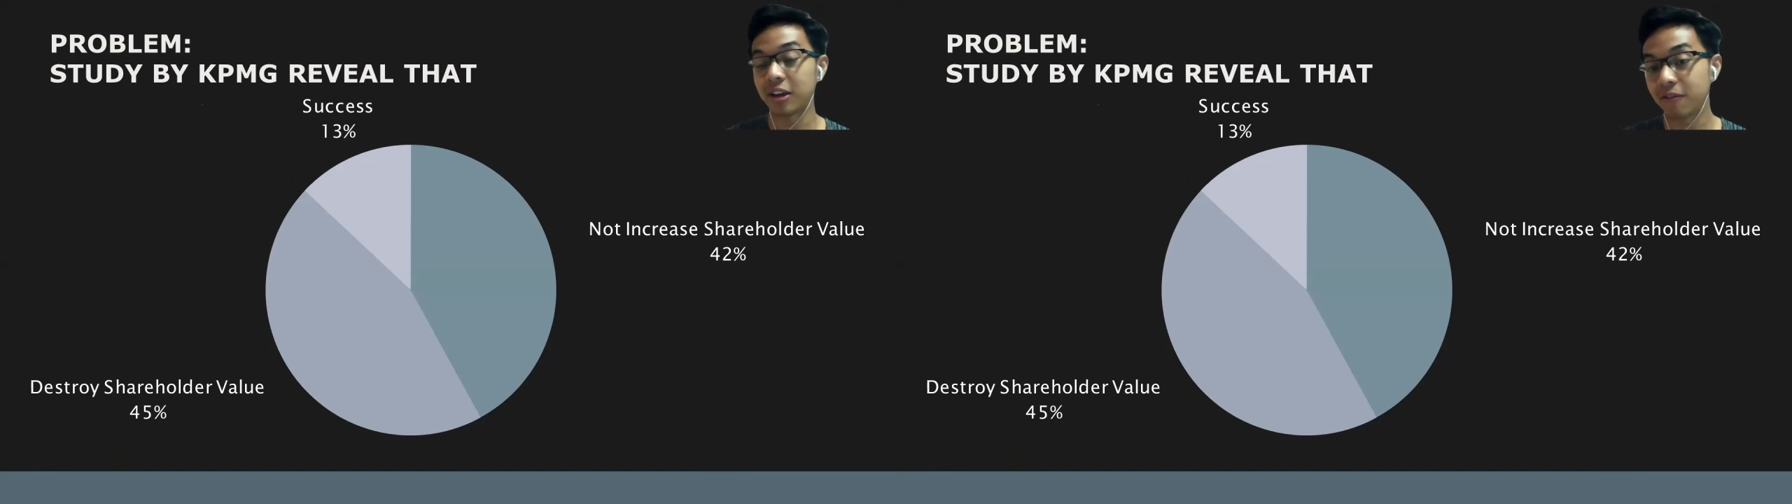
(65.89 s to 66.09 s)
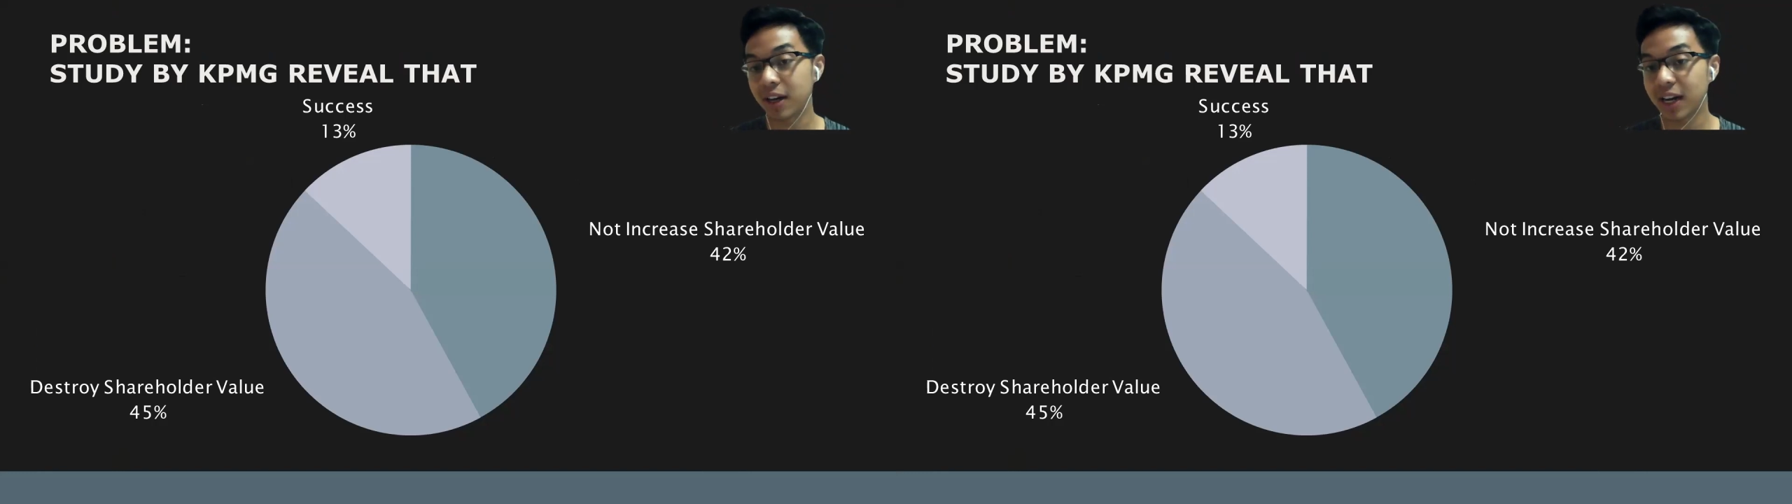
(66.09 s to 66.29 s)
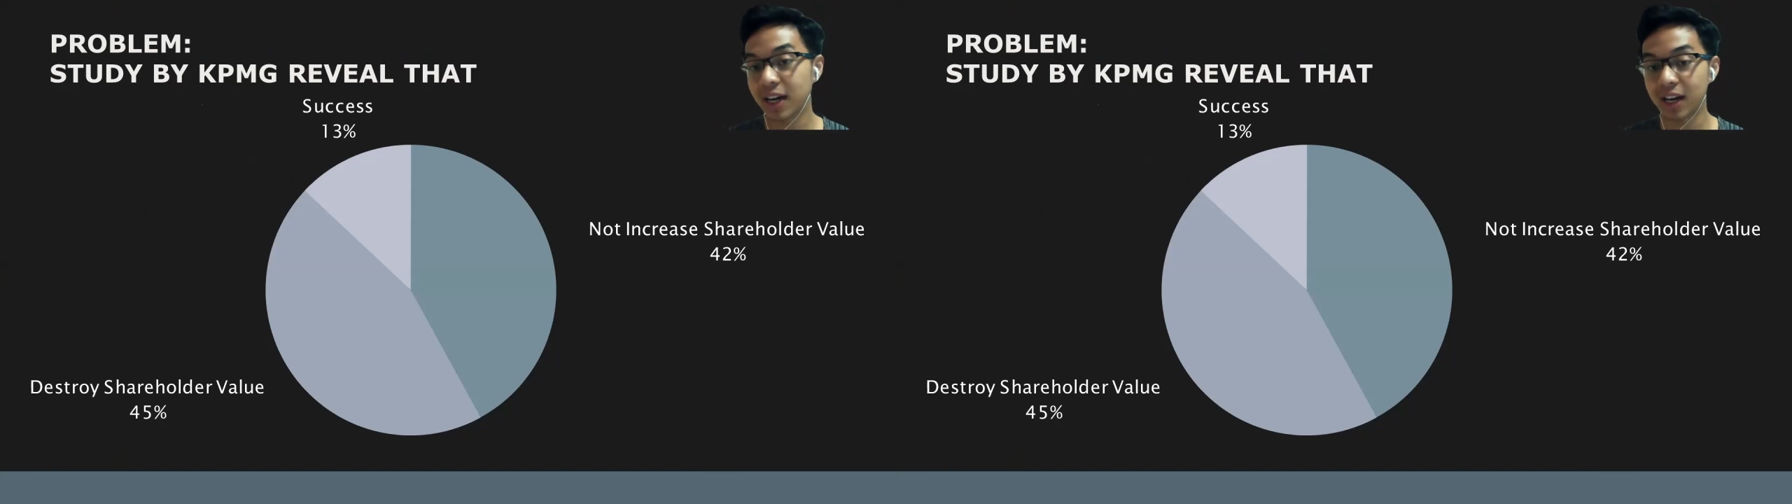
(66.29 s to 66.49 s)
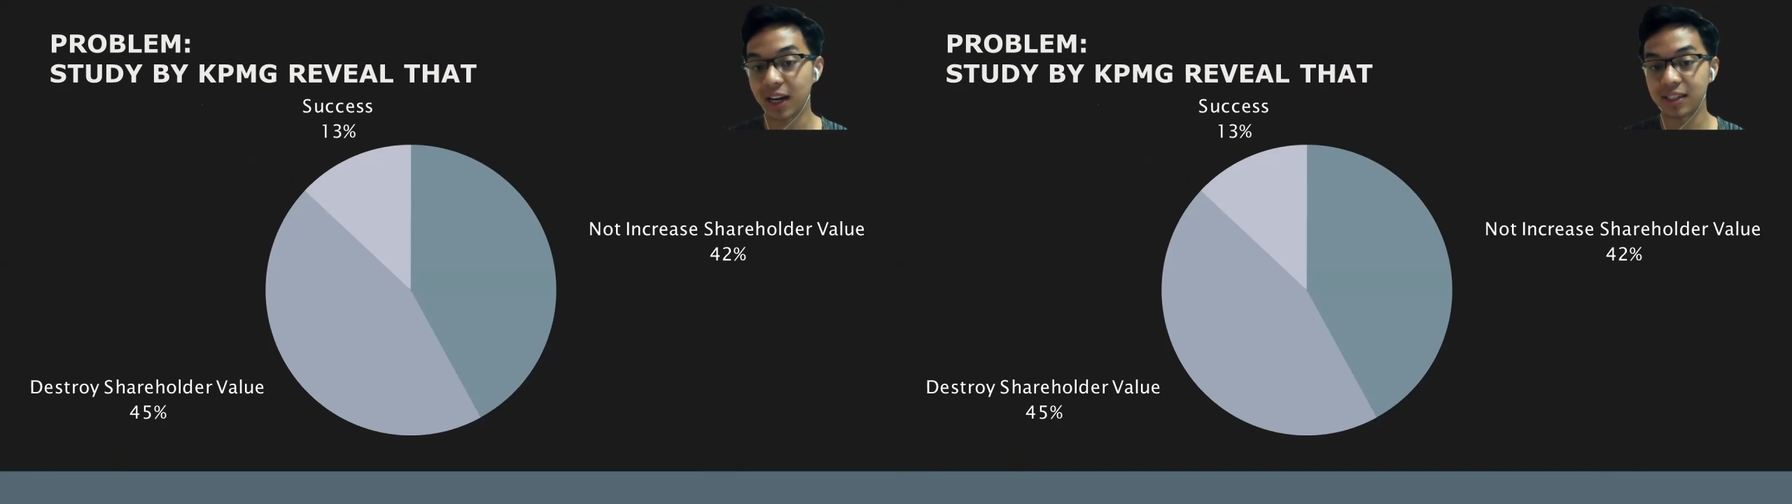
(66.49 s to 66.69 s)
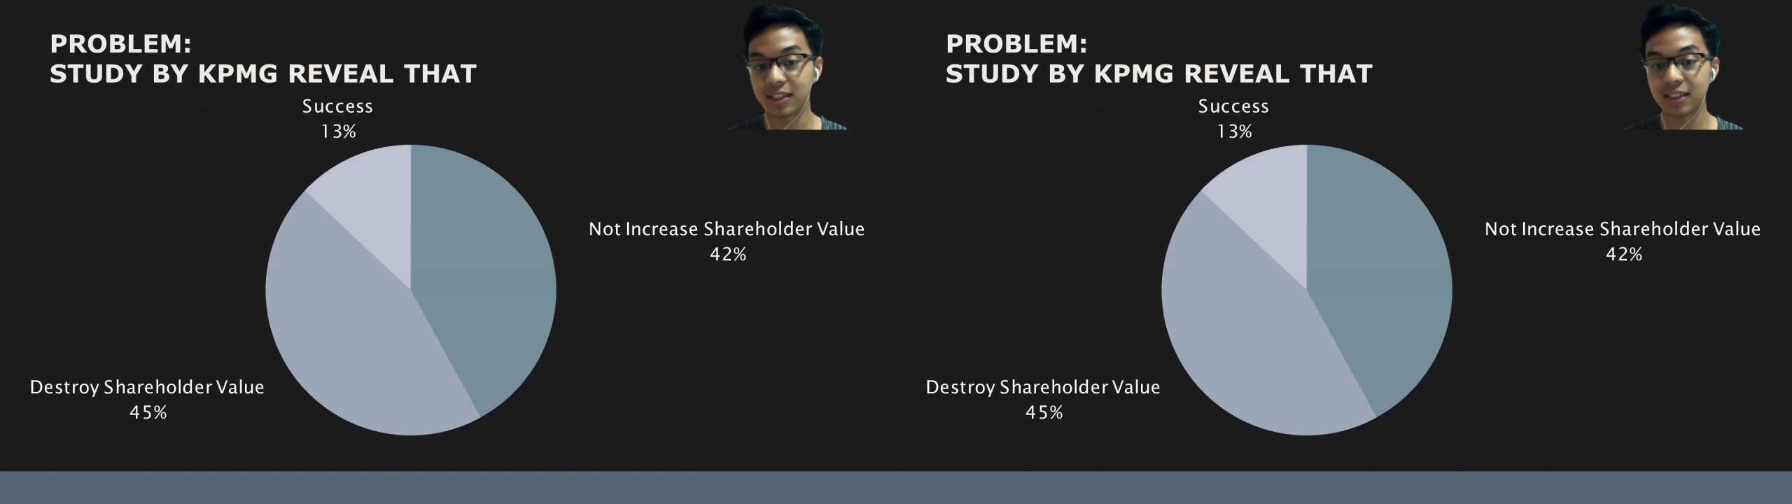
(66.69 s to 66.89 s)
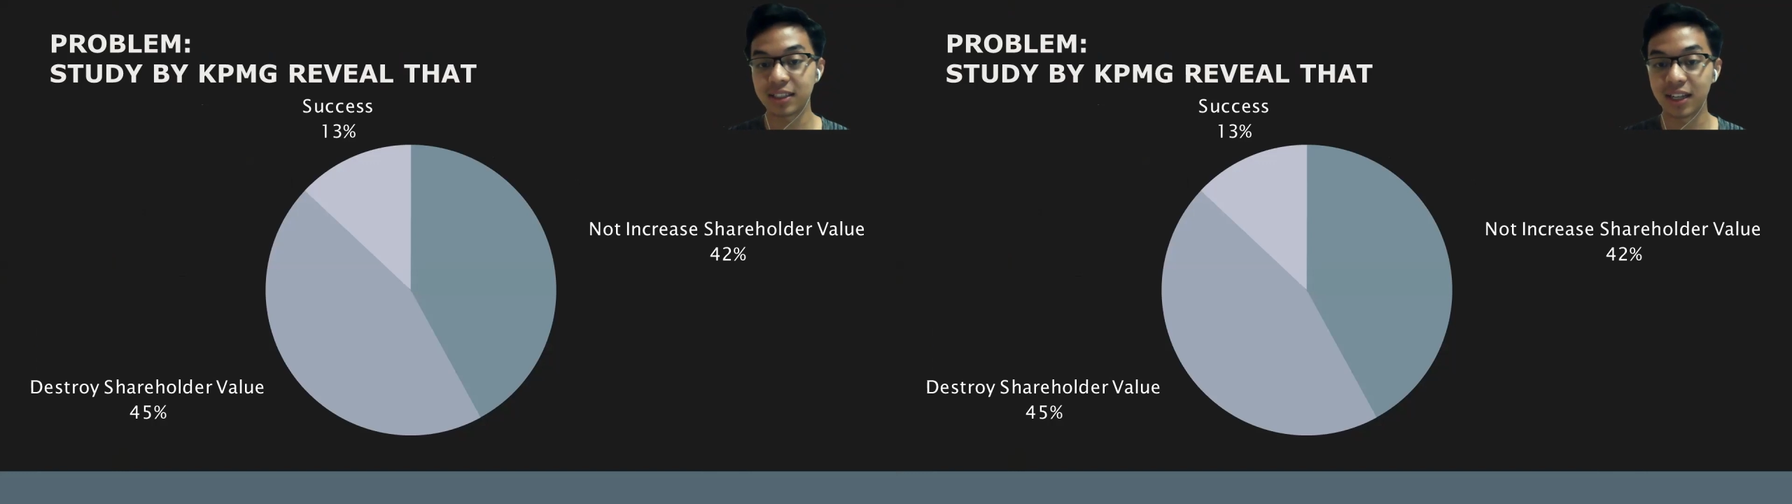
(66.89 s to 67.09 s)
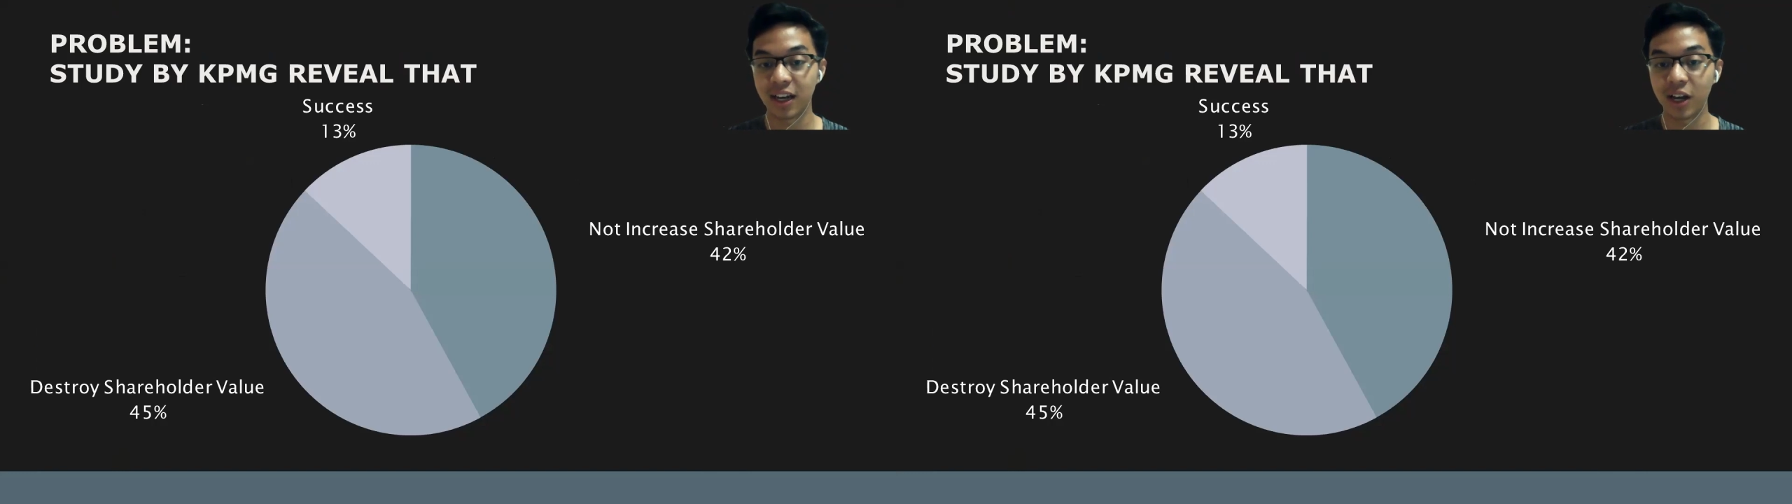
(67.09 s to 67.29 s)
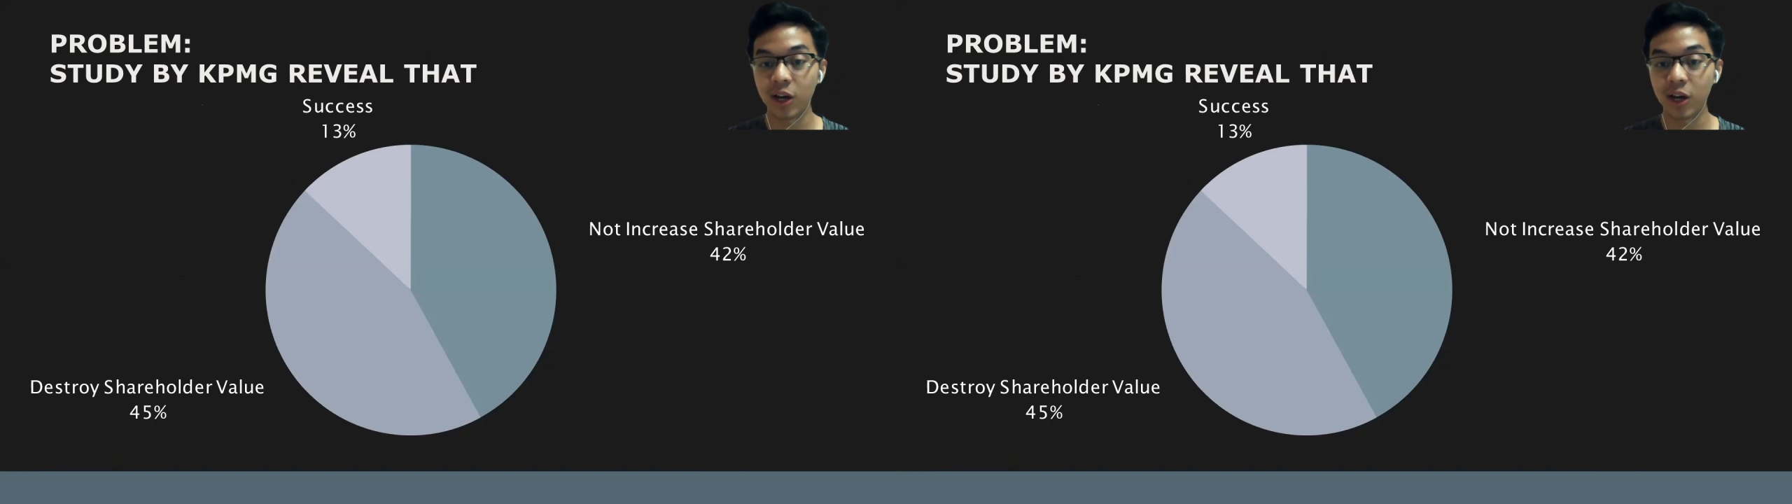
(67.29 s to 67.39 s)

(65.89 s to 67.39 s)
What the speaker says: event analysis